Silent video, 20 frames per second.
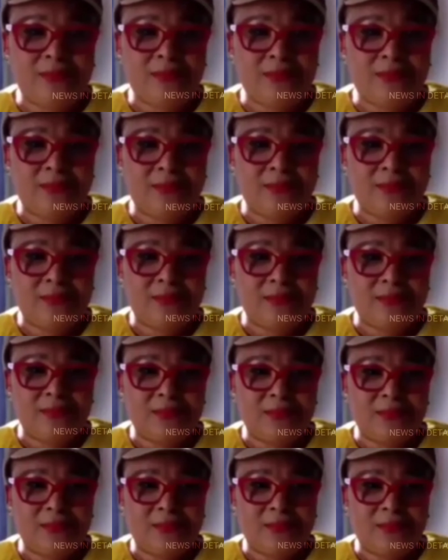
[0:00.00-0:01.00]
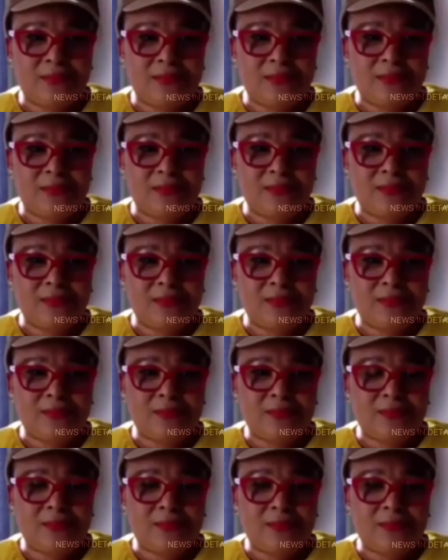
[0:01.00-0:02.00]

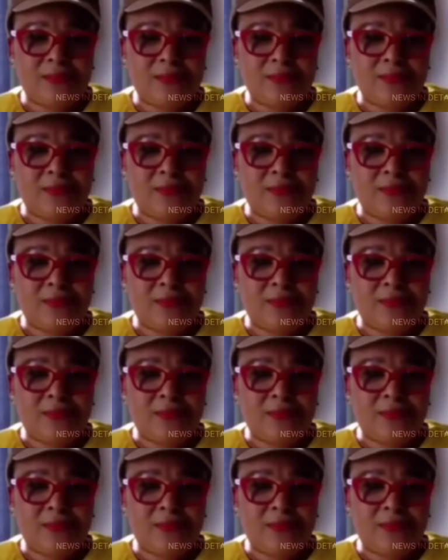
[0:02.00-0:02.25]
Nothing is said.